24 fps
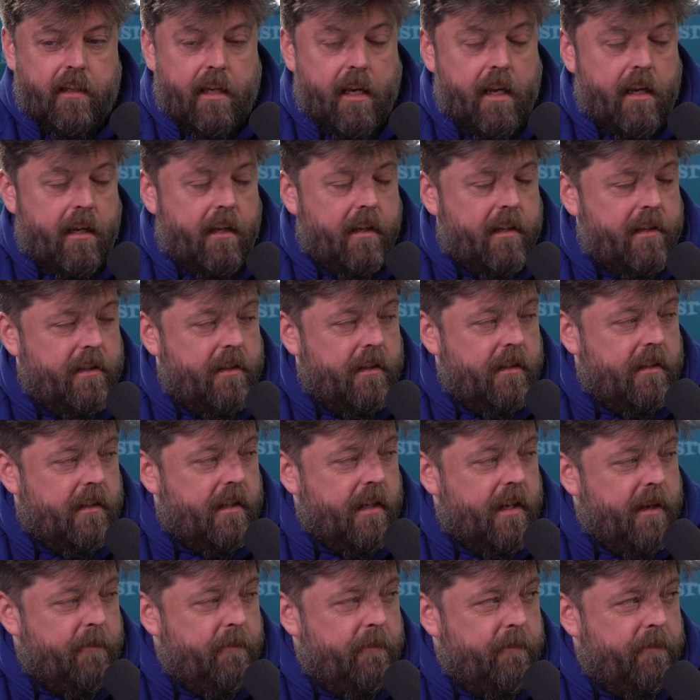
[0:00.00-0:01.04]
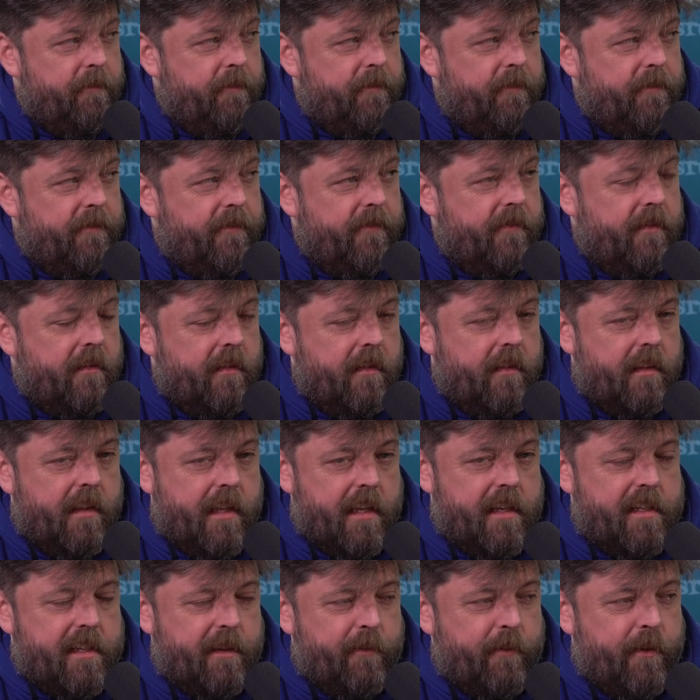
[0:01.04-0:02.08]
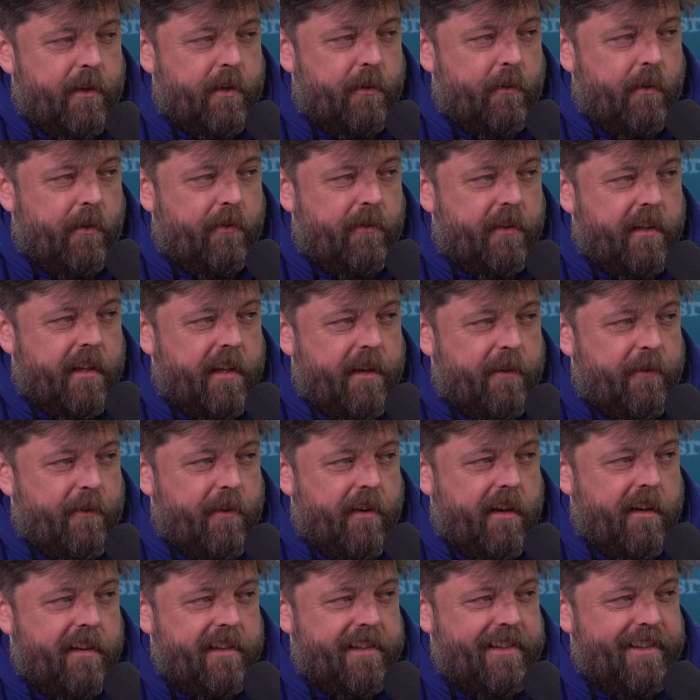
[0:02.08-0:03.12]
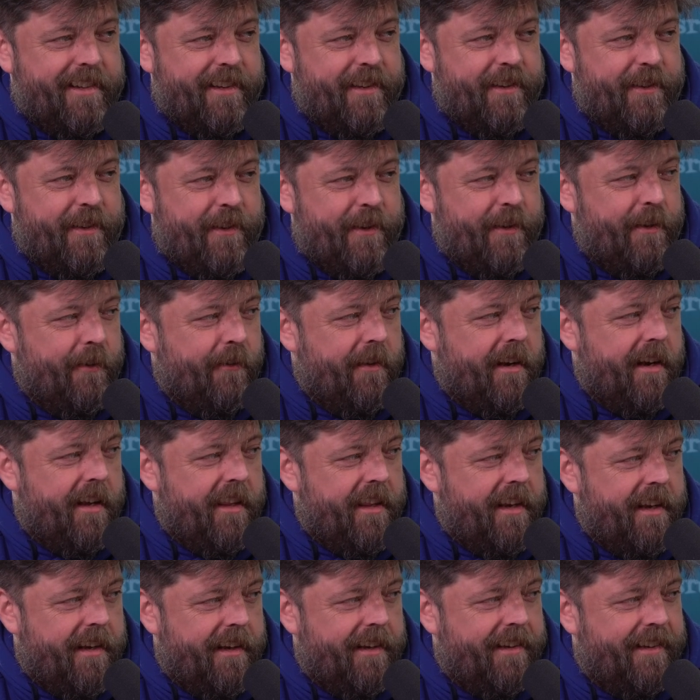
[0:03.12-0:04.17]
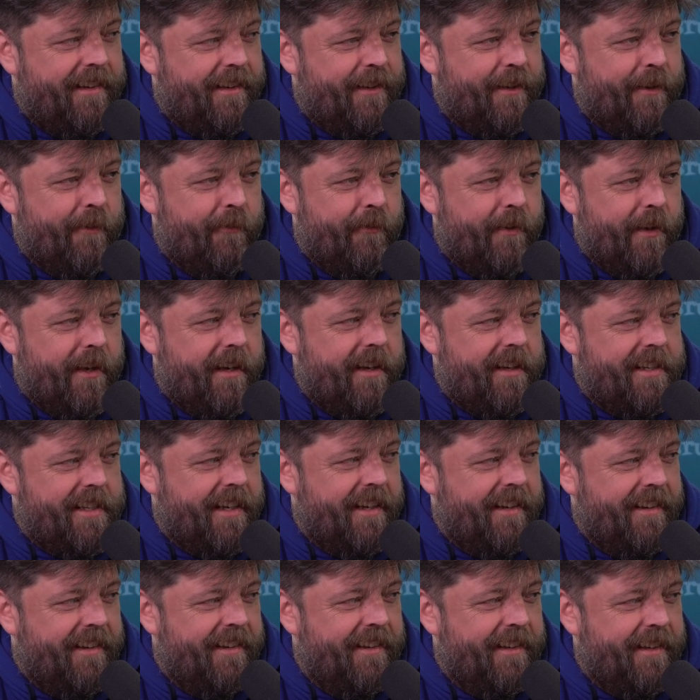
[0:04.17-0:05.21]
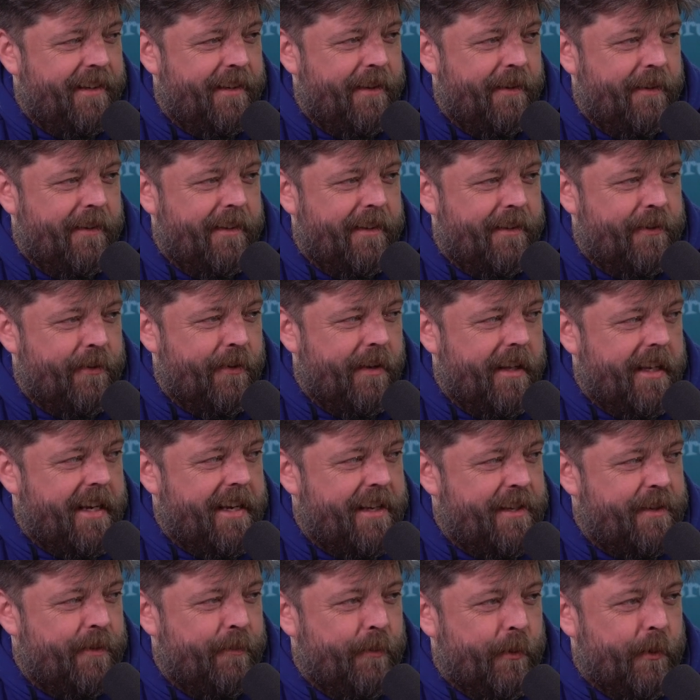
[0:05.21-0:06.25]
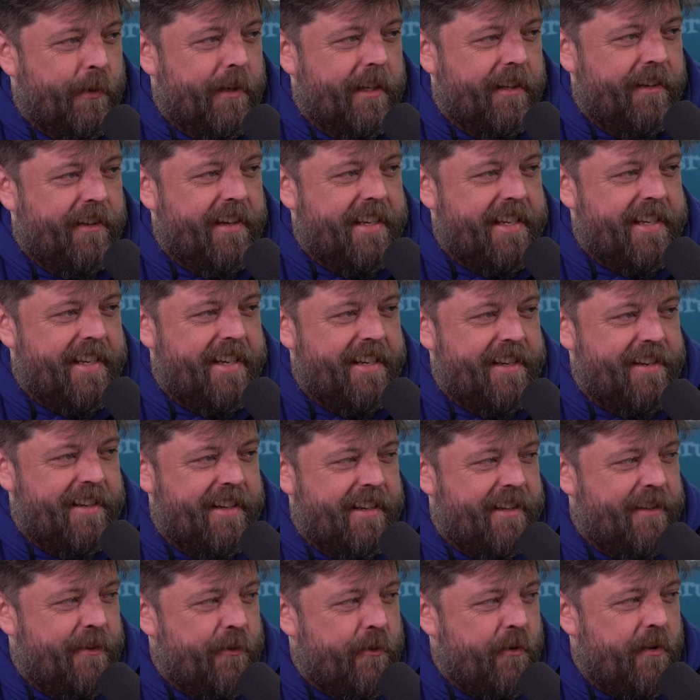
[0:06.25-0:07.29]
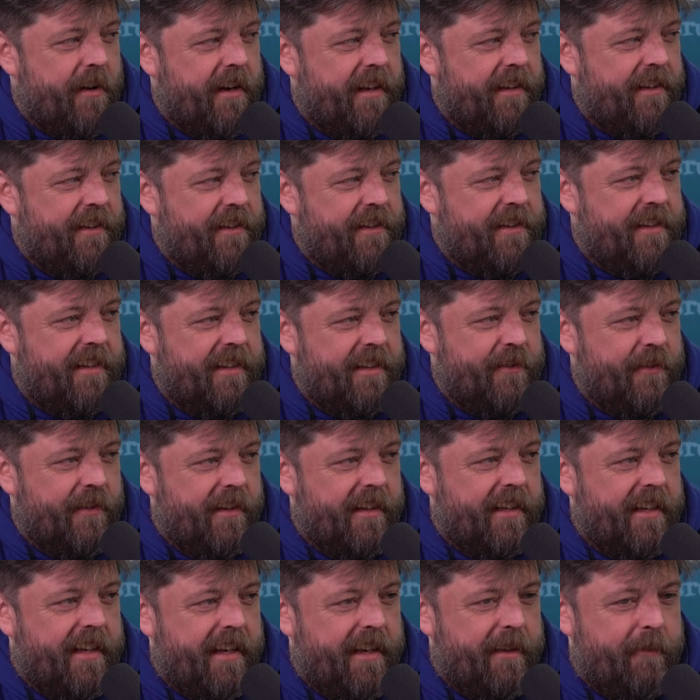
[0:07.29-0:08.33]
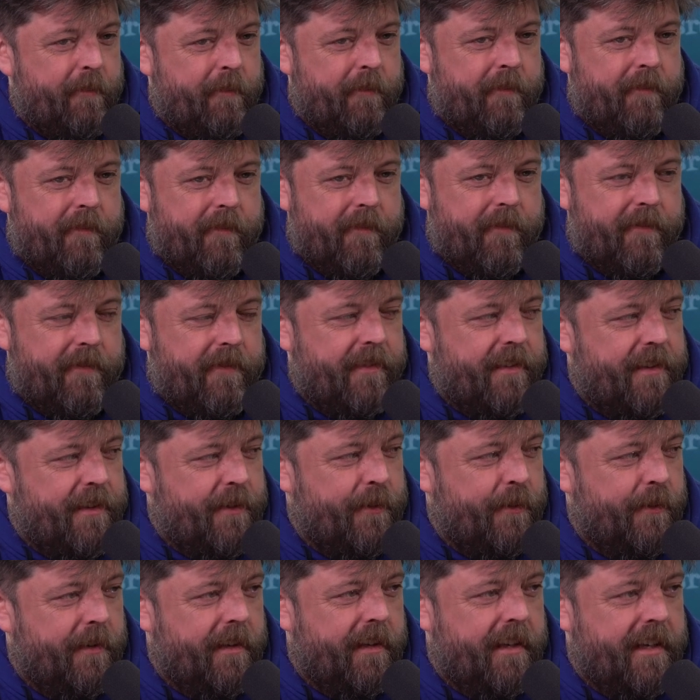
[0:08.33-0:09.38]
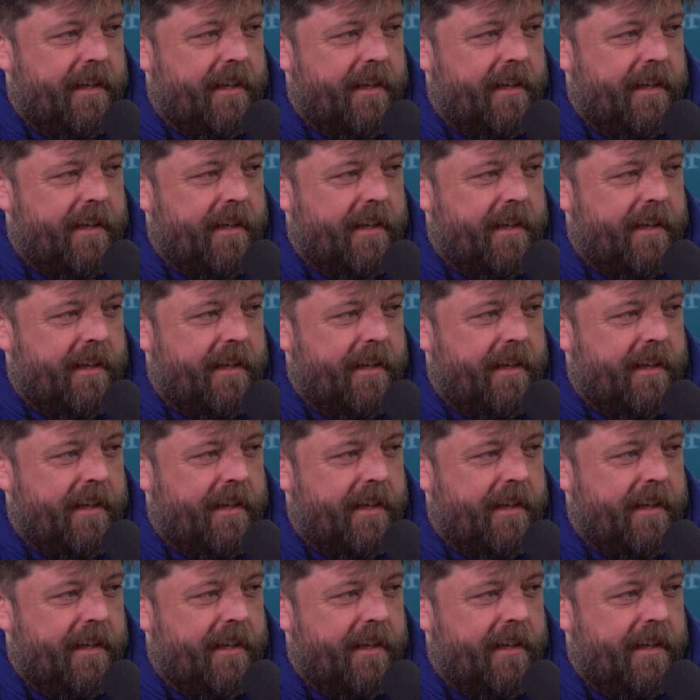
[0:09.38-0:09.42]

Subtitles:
Yeah, and that's something you offer now, right? So you're out there converting, trying to get some organisation into trainers and trying to get them sort of